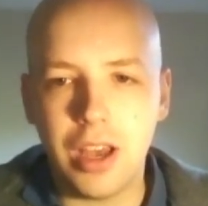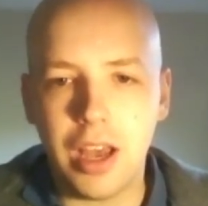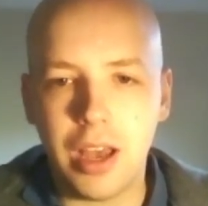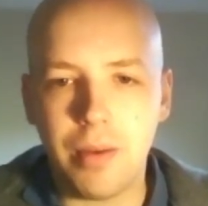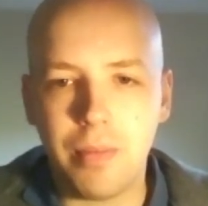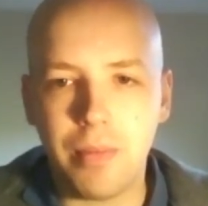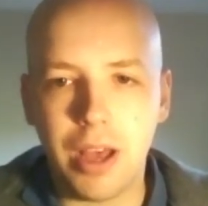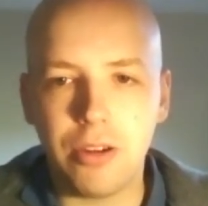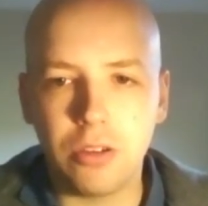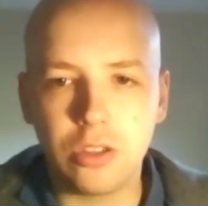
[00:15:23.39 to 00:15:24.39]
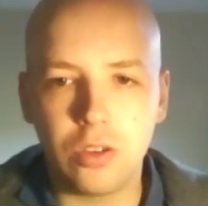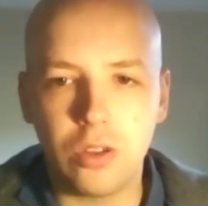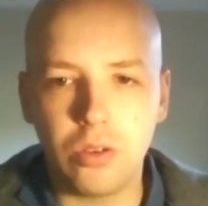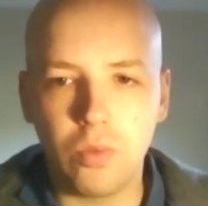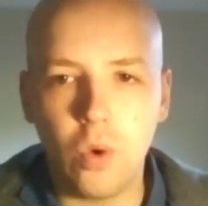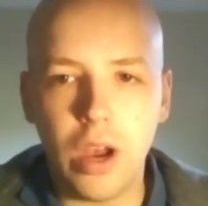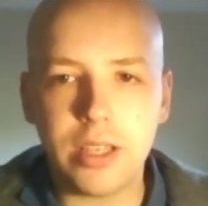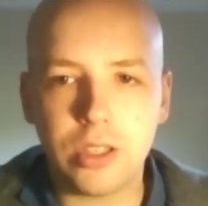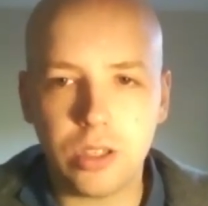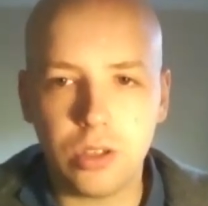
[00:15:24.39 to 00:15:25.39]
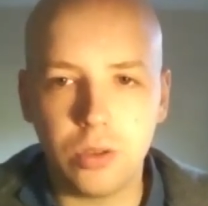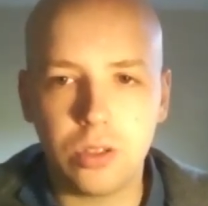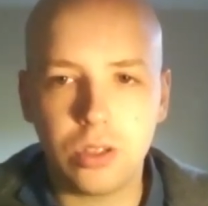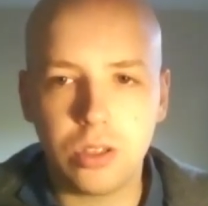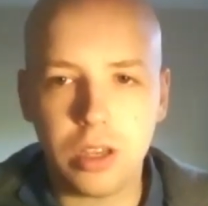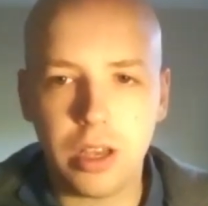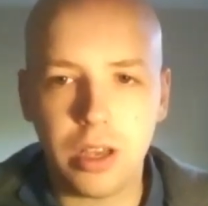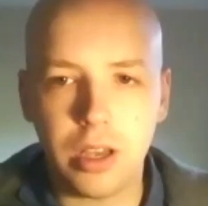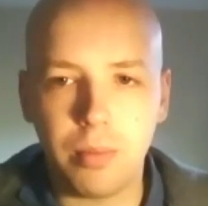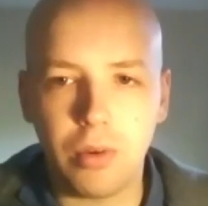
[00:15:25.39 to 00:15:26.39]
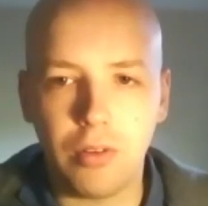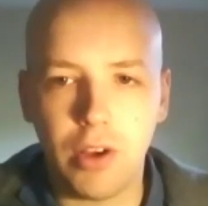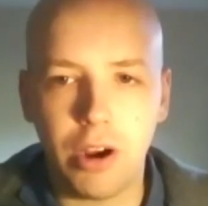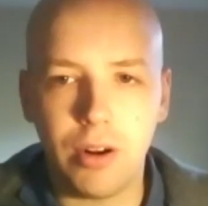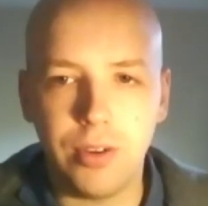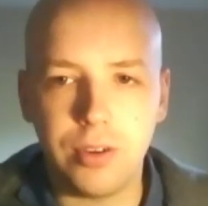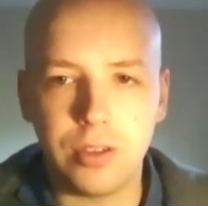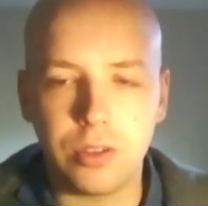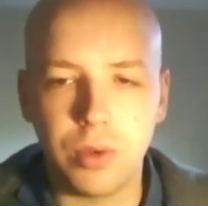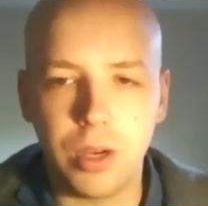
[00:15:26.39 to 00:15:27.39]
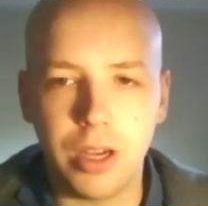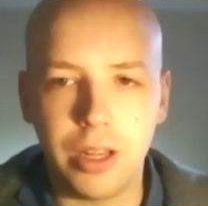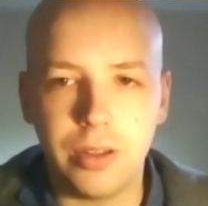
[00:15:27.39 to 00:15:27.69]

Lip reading: And also the west coast of Ireland as well.